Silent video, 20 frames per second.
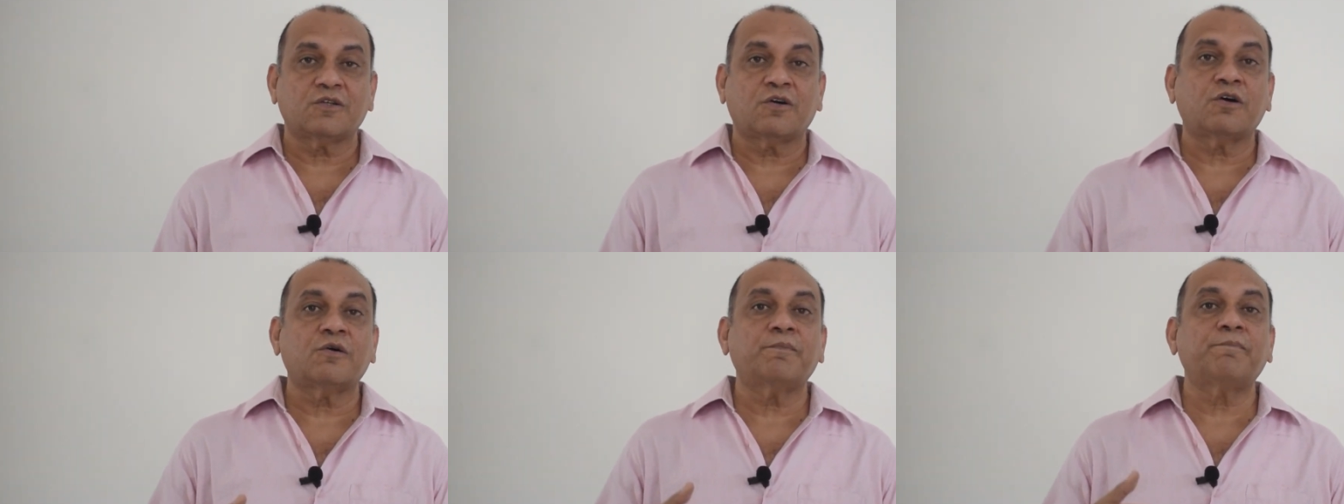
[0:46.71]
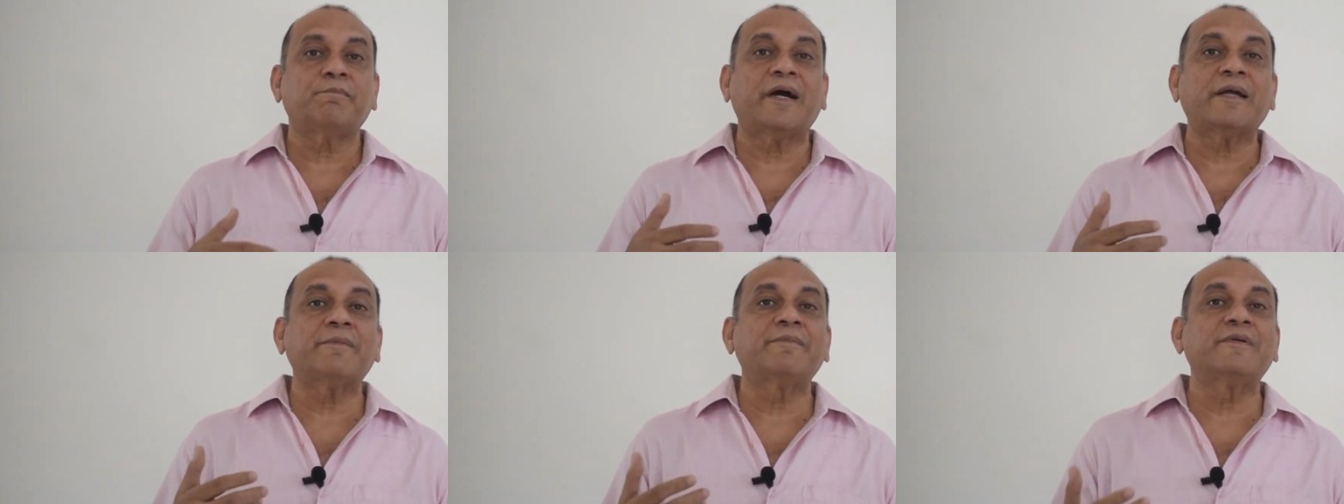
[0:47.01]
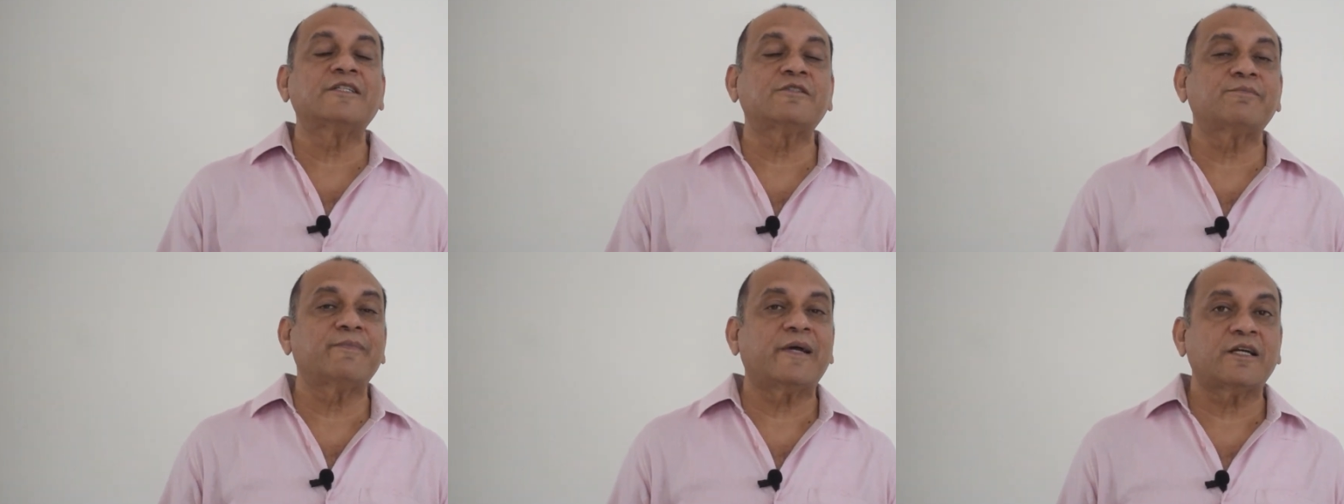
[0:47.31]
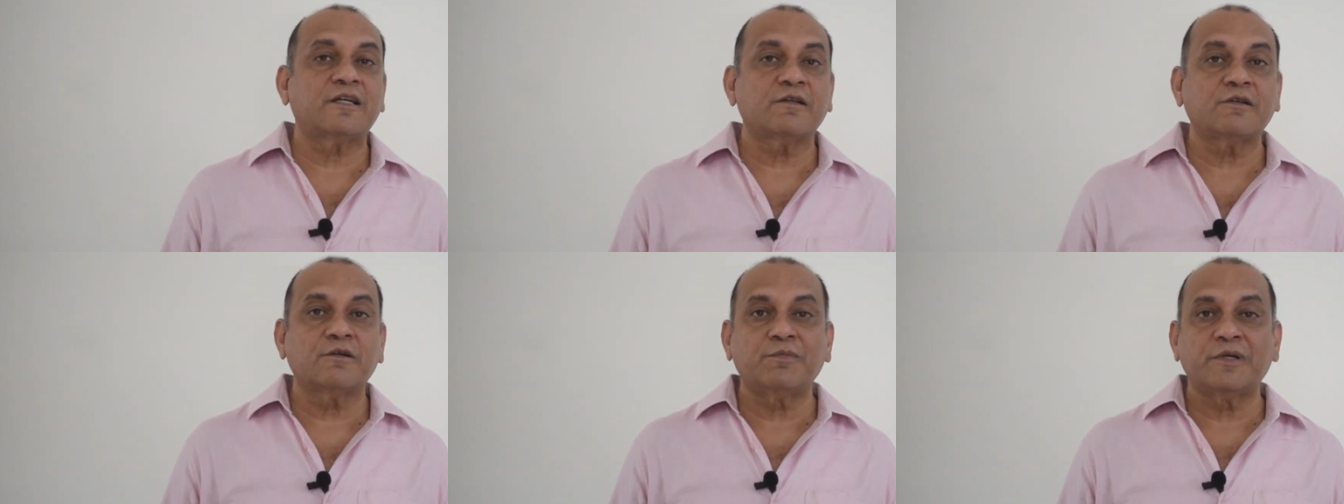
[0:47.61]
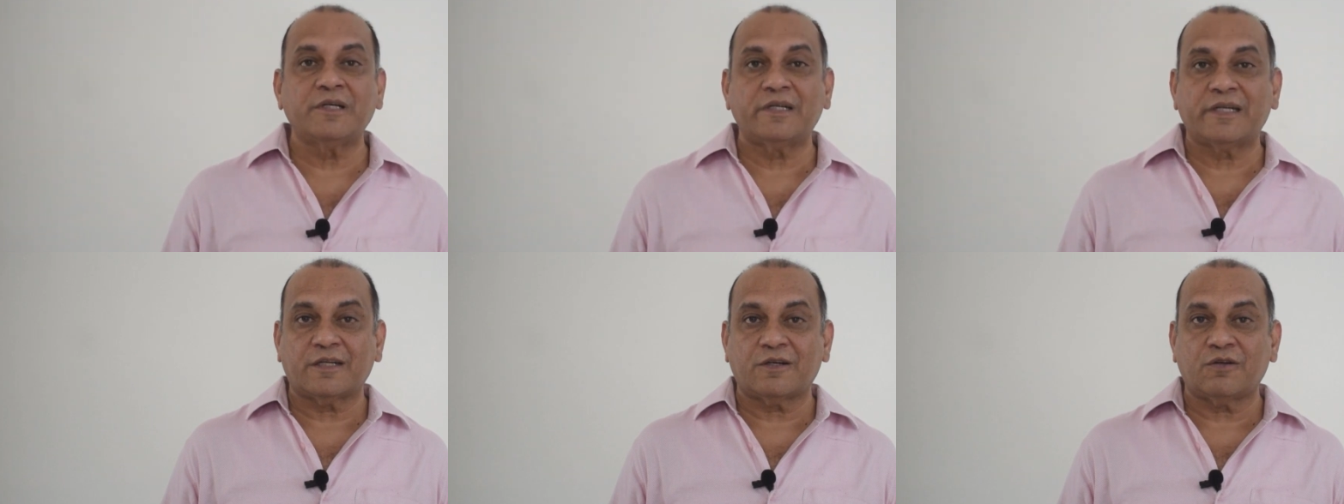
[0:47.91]
or pipe
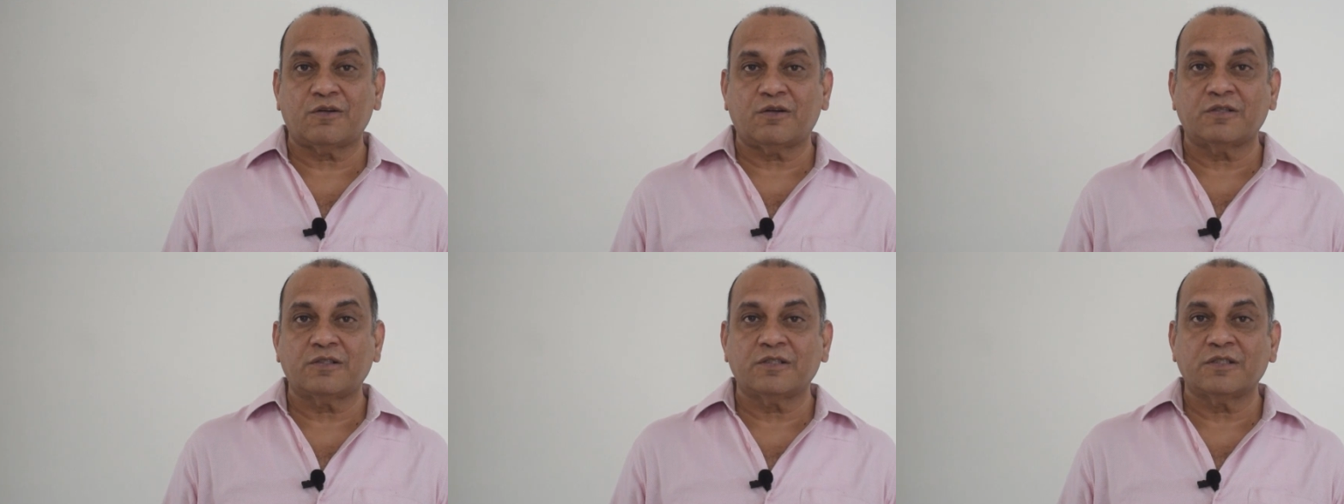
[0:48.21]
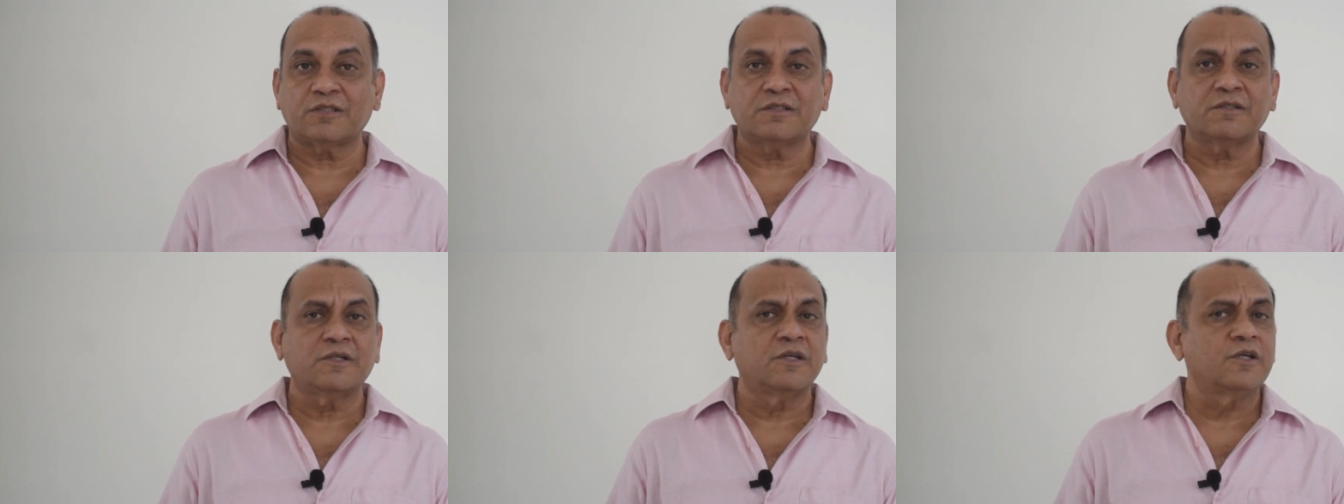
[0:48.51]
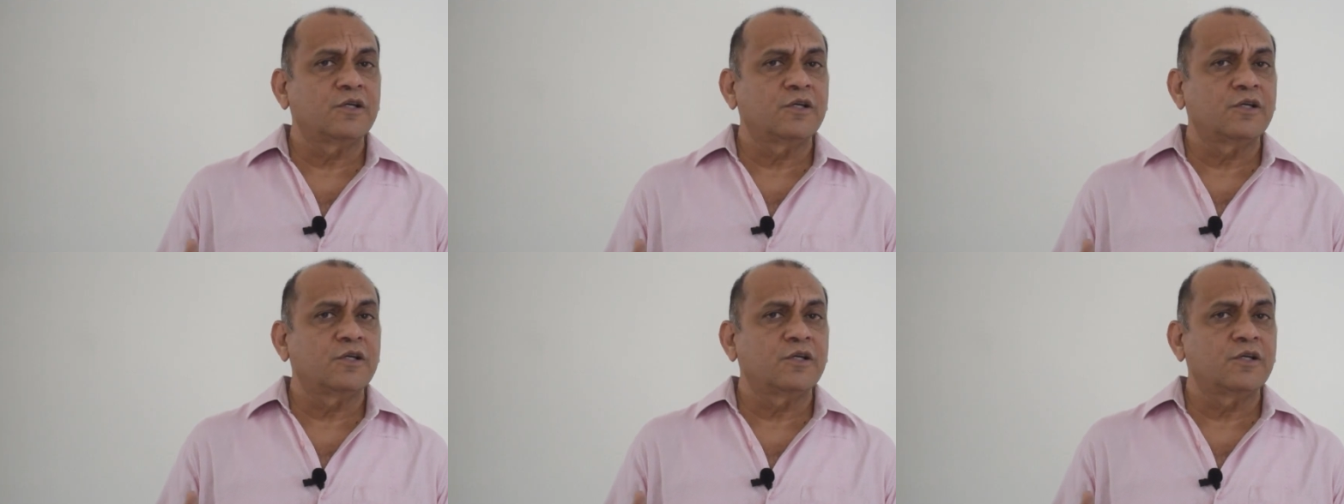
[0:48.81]
dismantleable technologies.